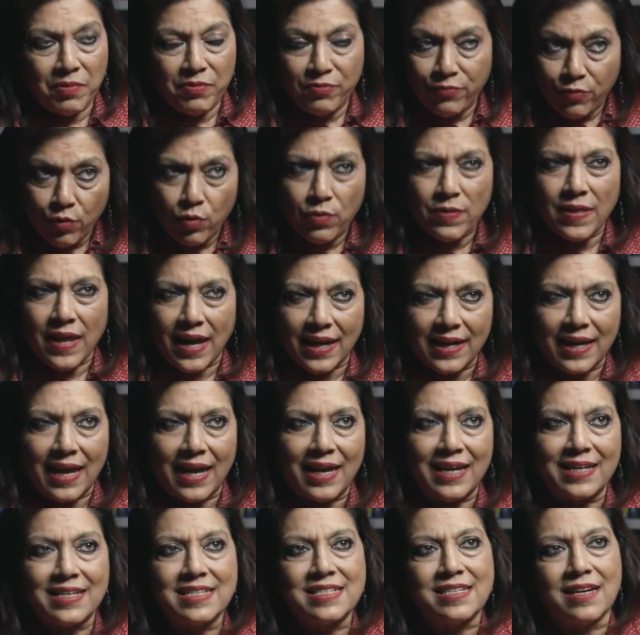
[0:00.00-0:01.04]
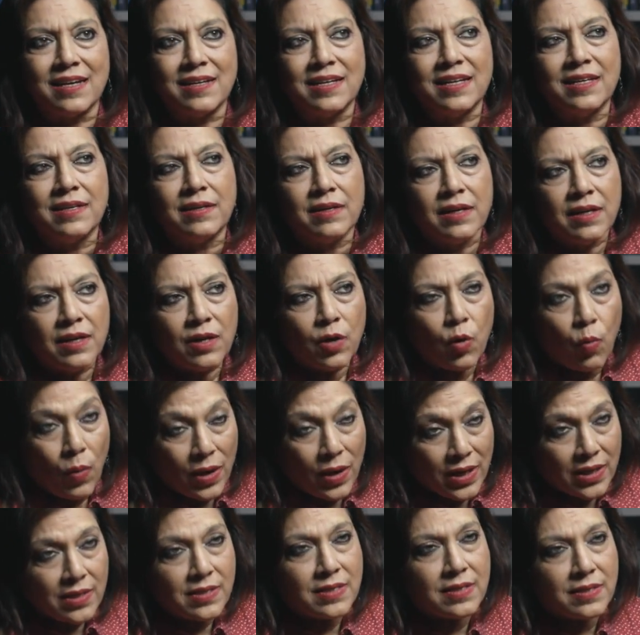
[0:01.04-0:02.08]
before that i had studied
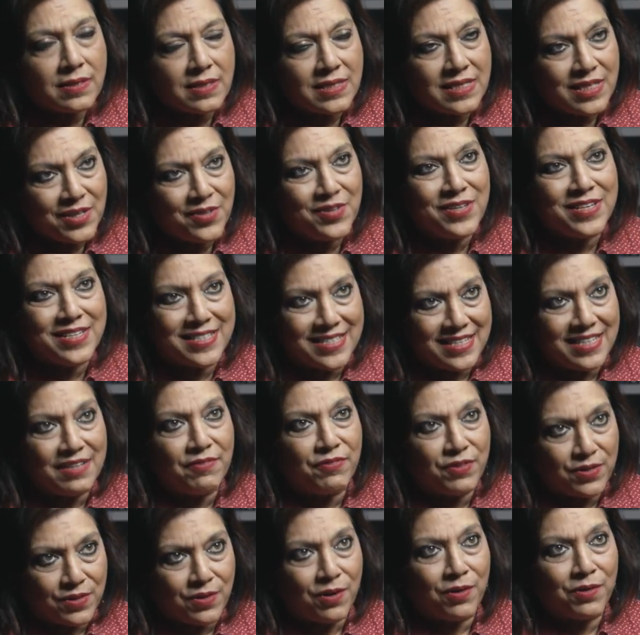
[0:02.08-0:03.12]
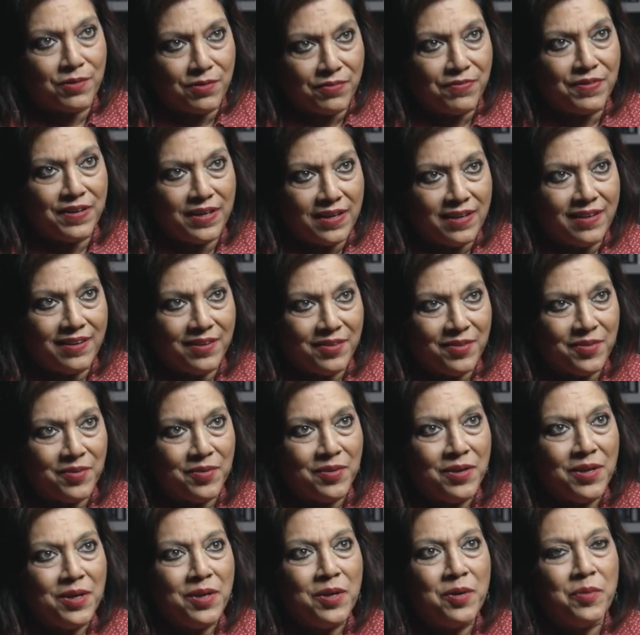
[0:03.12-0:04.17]
quite seriously photography you
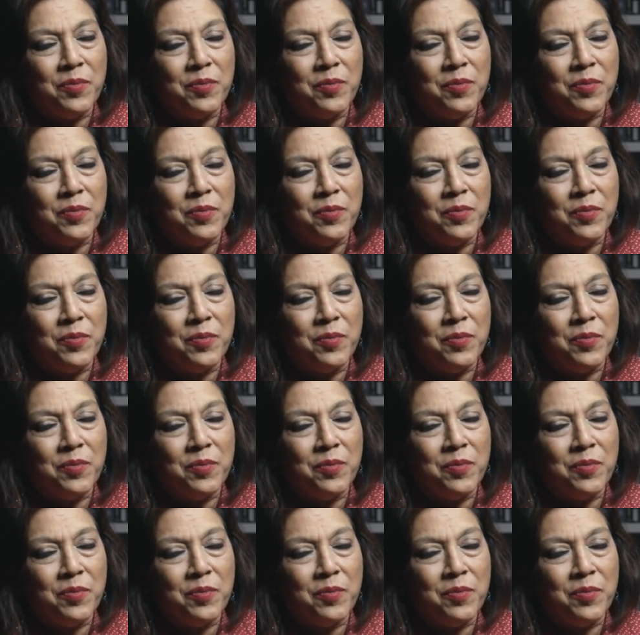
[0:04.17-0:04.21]
know